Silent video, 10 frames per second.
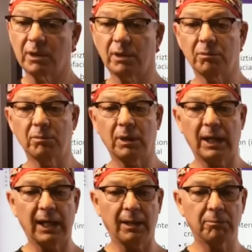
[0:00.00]
So you're
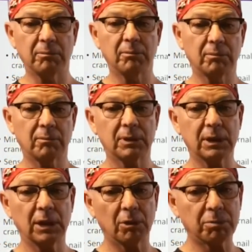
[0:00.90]
losing it from the
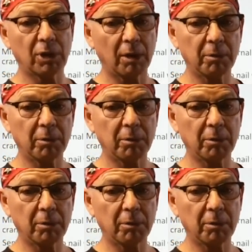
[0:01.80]
long leg, so you